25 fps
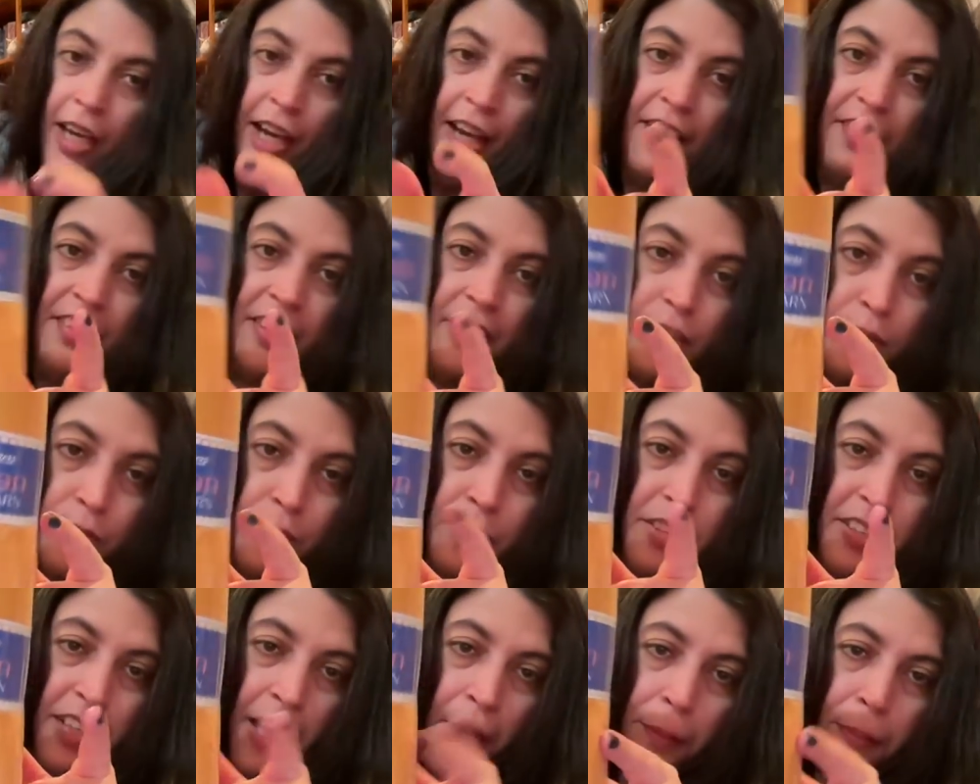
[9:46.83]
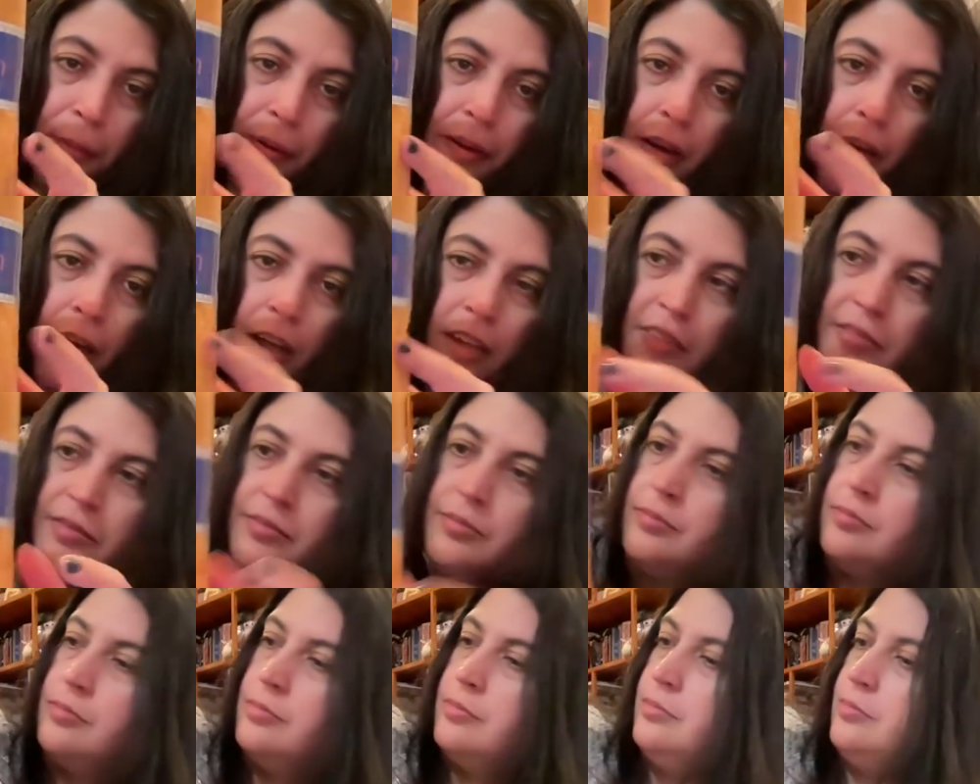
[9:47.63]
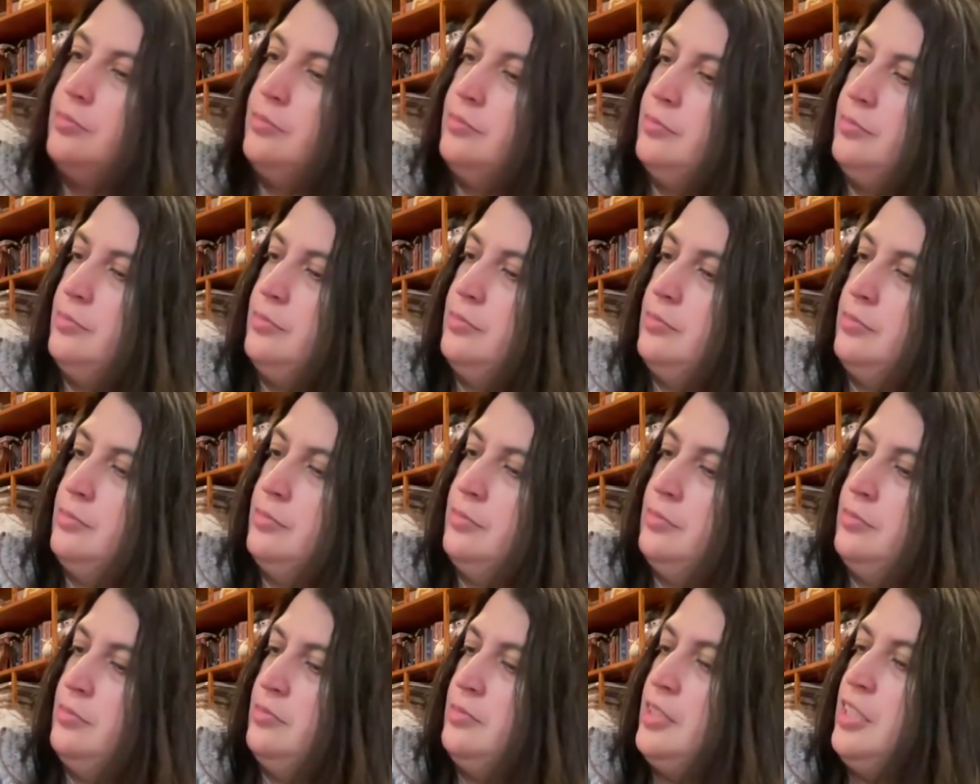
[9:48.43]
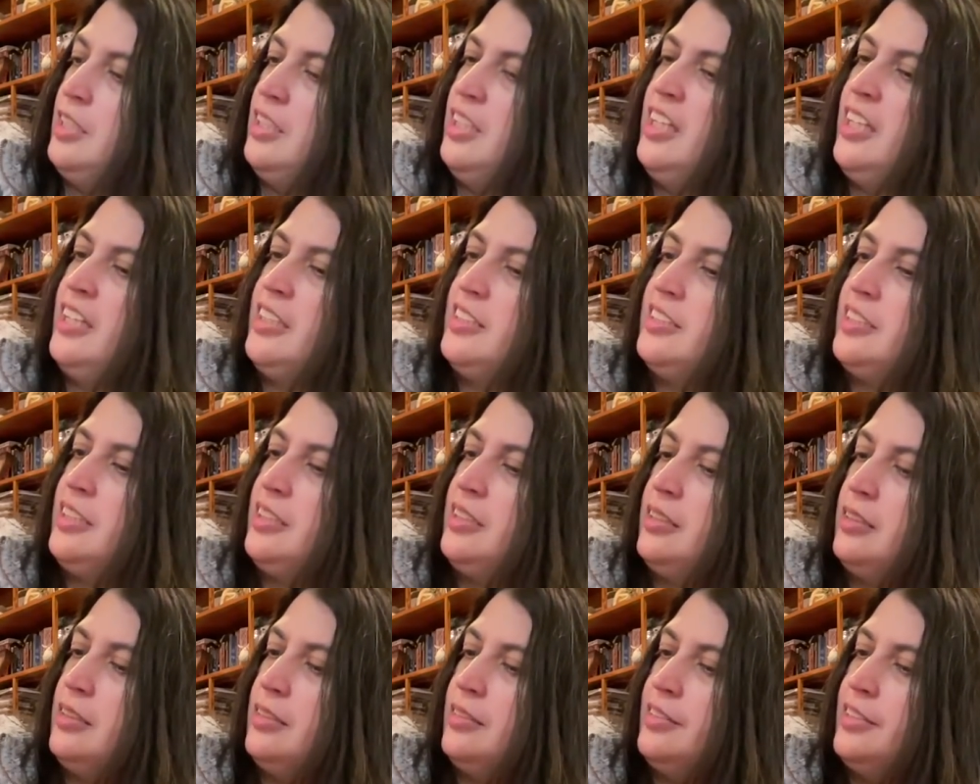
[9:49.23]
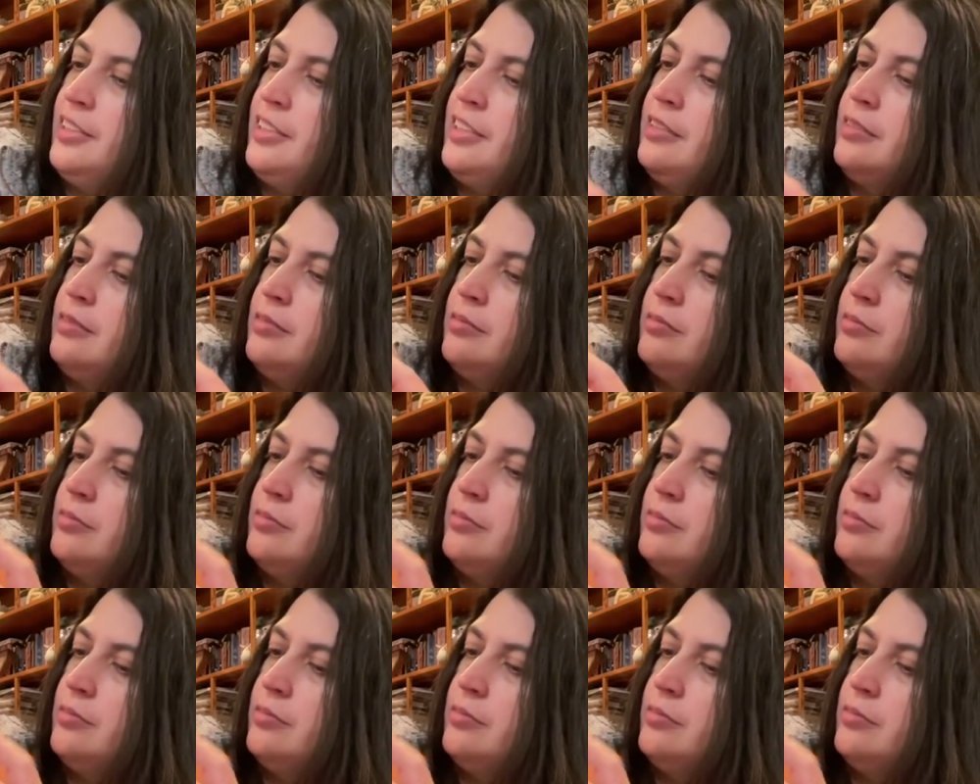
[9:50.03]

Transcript: And this one's apricot. I think I said that already.